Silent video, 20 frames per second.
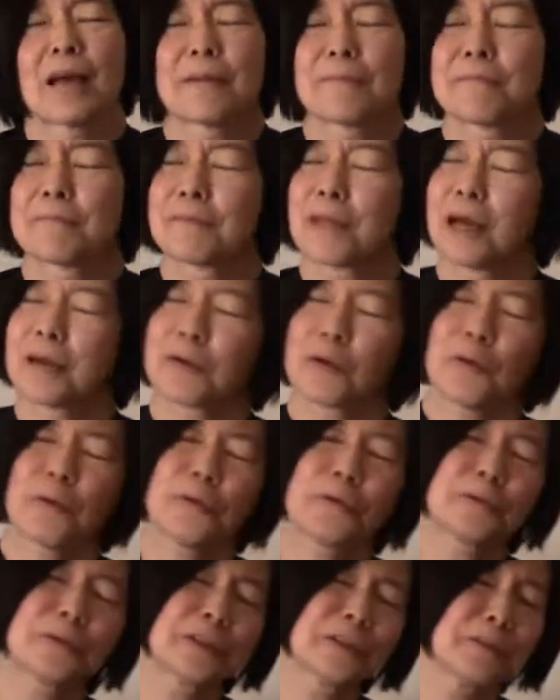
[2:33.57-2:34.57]
I'm not
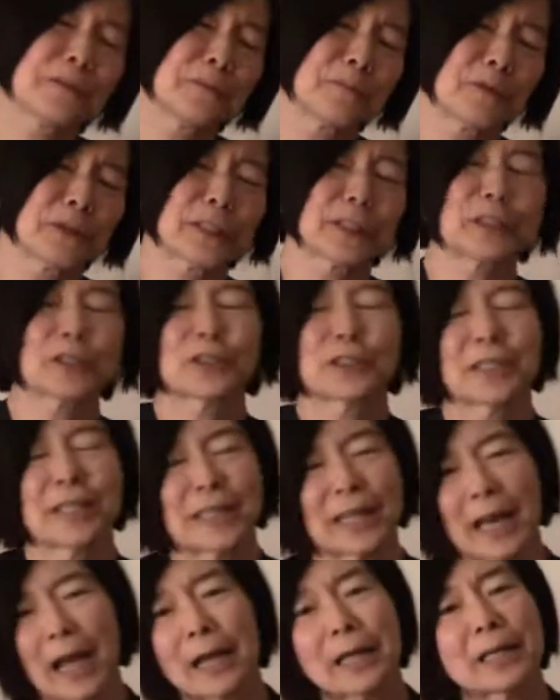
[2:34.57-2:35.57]
old and British and
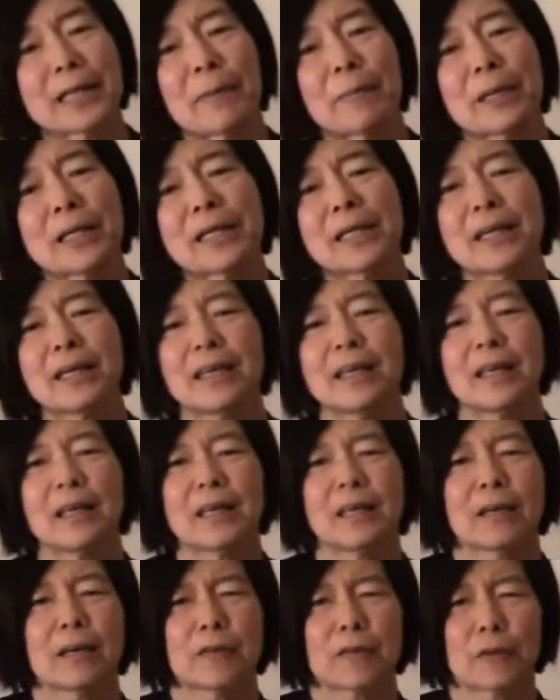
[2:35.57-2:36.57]
an academic.
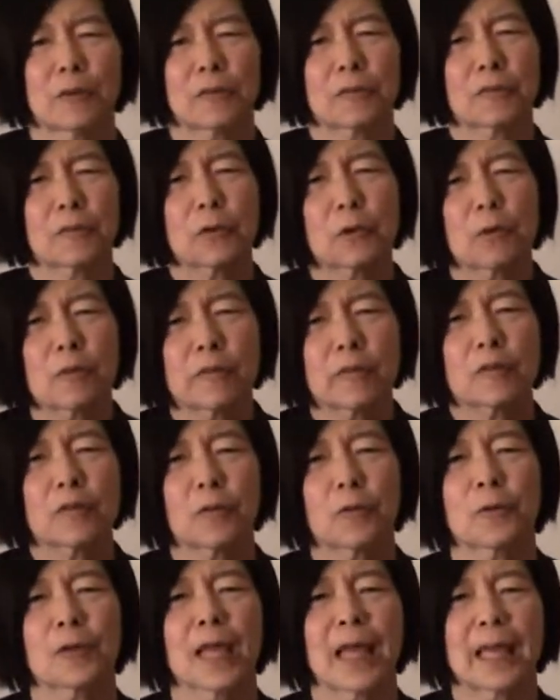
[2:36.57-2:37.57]
Those of you of a
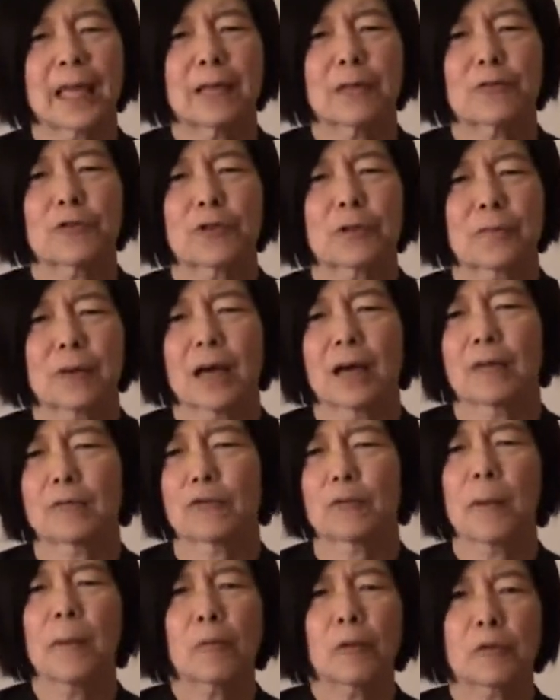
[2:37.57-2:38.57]
certain age,
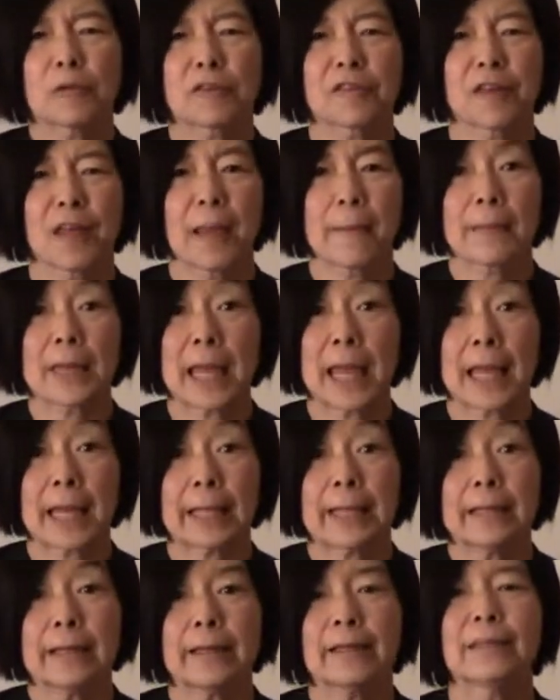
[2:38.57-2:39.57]
do you remember Sam and
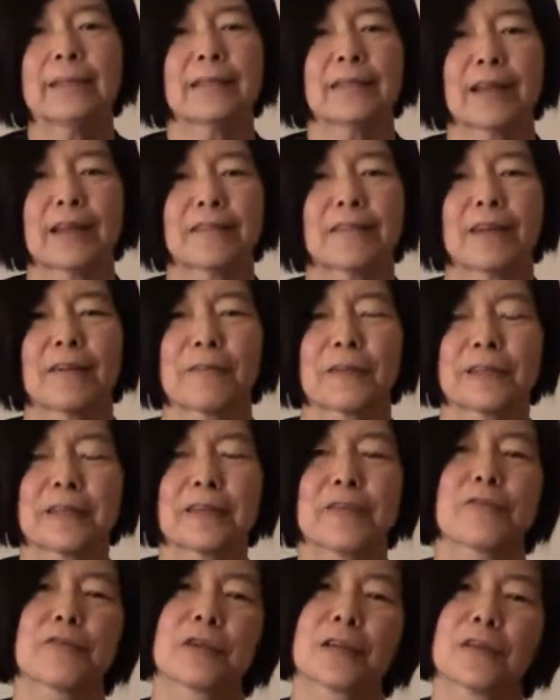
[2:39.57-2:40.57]
Anne? That's how they
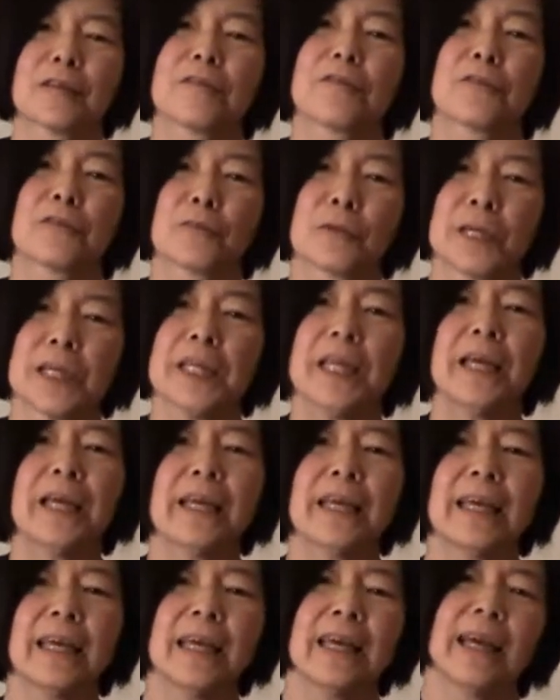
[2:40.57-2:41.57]
teach kids to read.
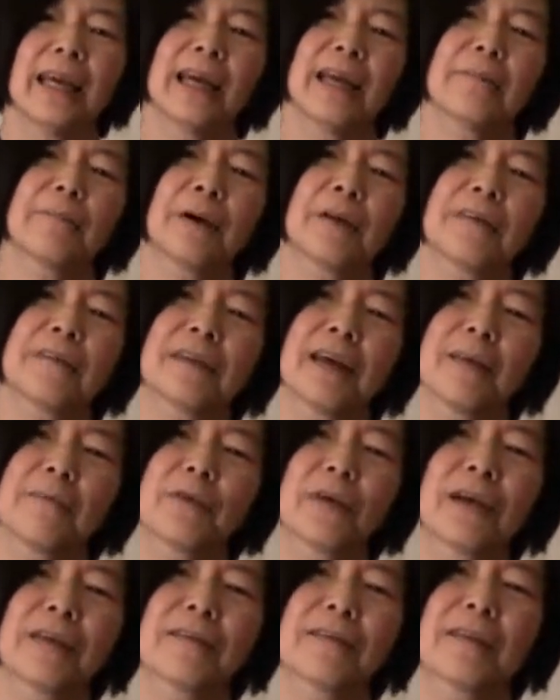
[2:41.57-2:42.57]
And by the
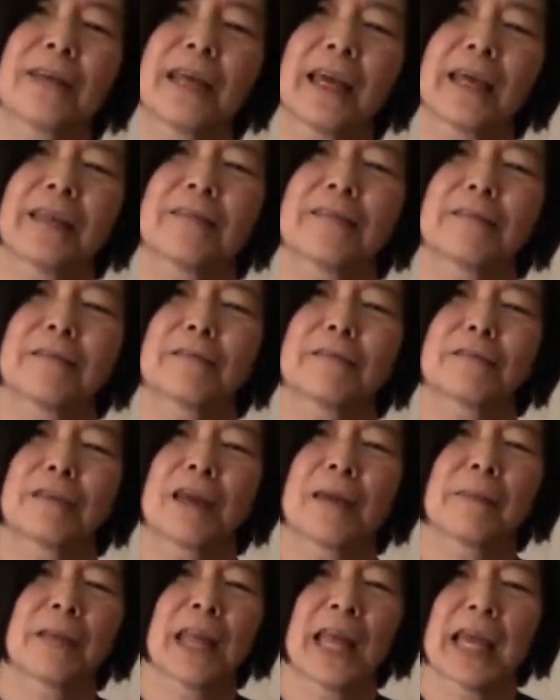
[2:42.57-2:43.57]
time you got to the end of
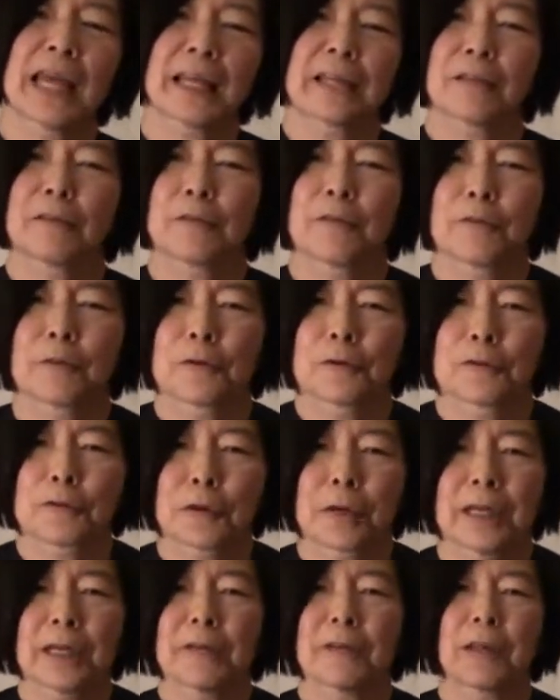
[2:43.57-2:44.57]
Sam and Anne in the first
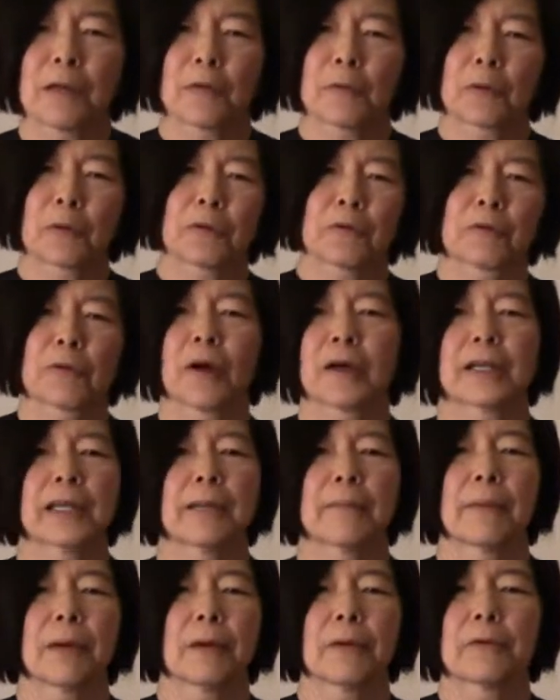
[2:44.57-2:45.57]
grade, they were
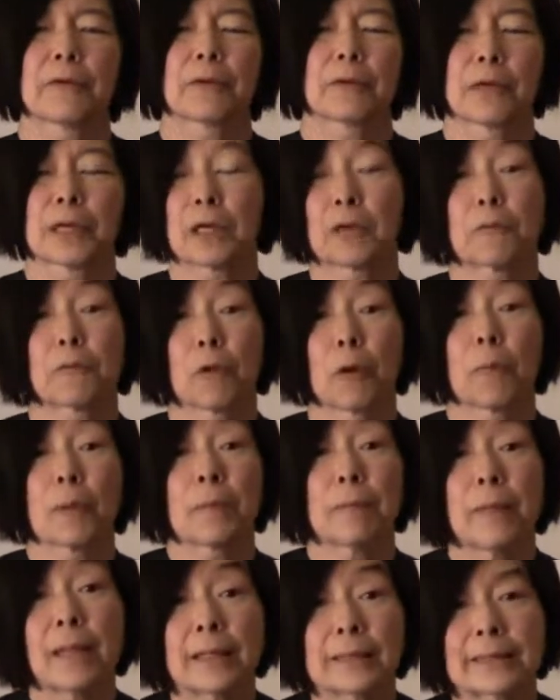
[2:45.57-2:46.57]
talking about Greek and
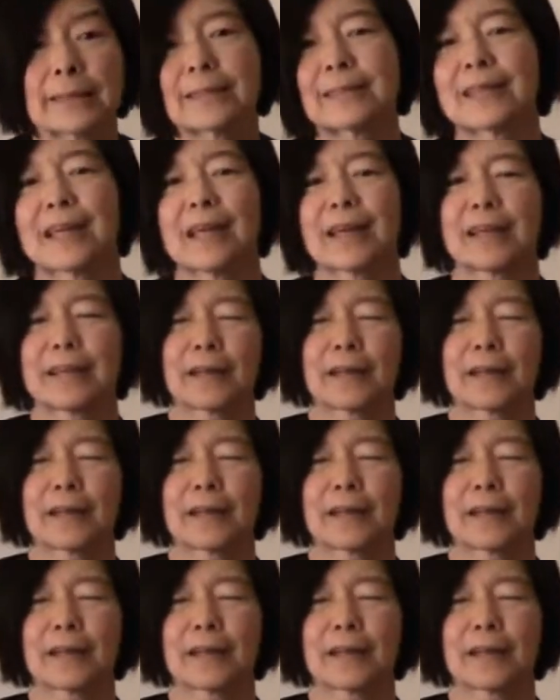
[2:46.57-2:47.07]
Roman myths.